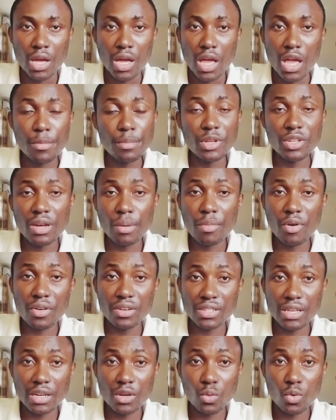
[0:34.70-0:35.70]
Emilda
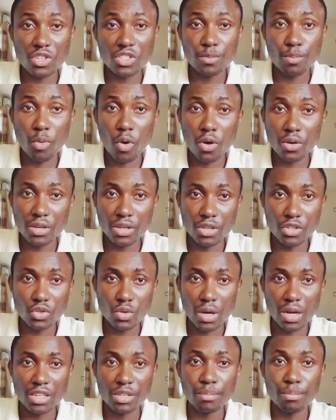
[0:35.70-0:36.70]
Marazani was born
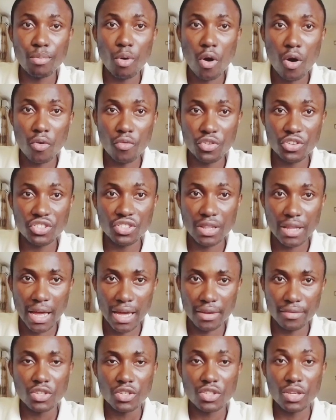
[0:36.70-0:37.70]
into an impoverished
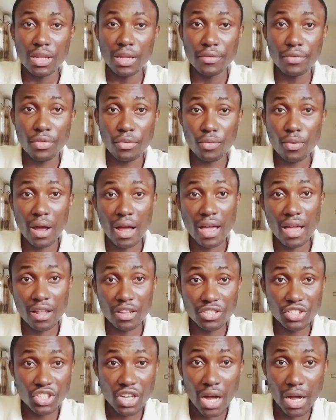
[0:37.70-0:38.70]
life. She lived through her
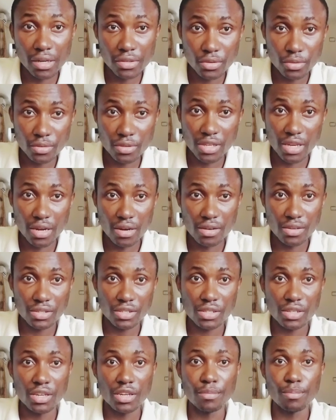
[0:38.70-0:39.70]
early childhood
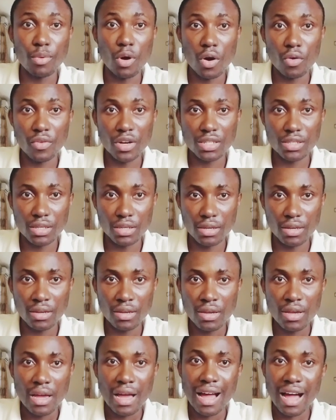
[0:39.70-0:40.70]
years in poverty.
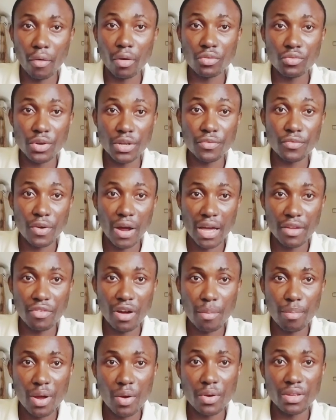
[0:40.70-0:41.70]
Around grade 5,
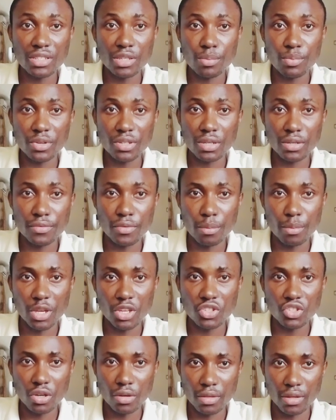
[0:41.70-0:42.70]
her parents separated from
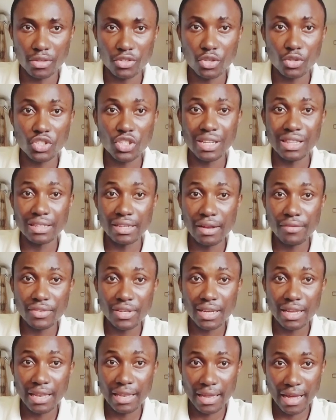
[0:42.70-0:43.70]
each other, so she
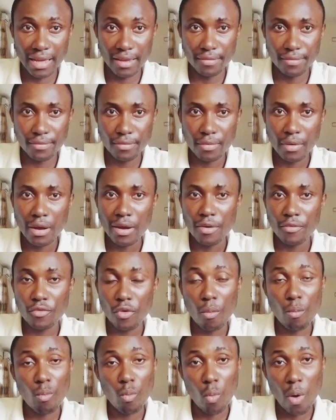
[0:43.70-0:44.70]
lived her life
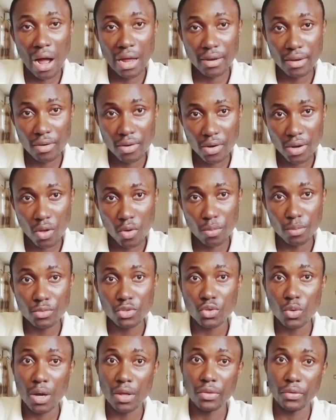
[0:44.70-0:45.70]
from one home
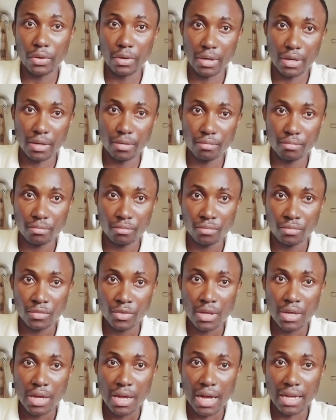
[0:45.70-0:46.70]
to another.
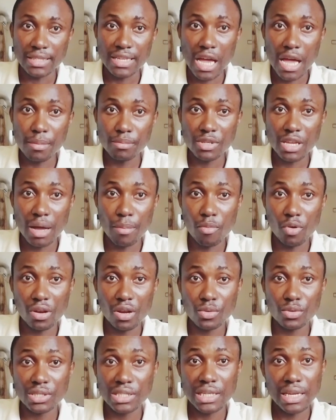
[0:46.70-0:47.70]
At times, her
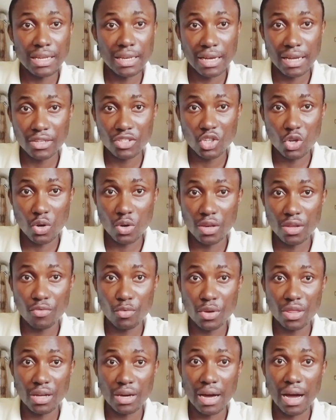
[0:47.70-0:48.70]
mother would send her to go
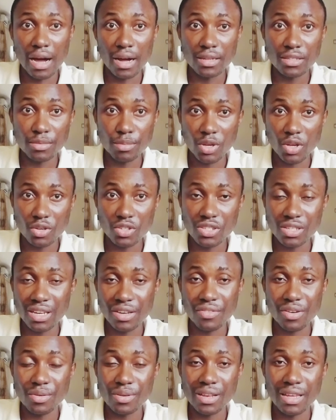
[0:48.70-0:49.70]
live with her aunts because she
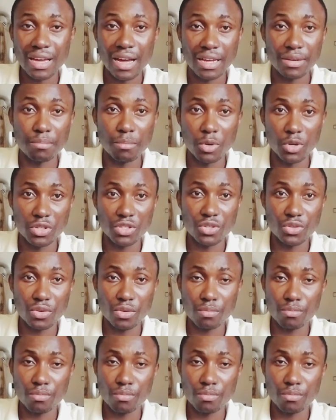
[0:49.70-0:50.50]
never really had money to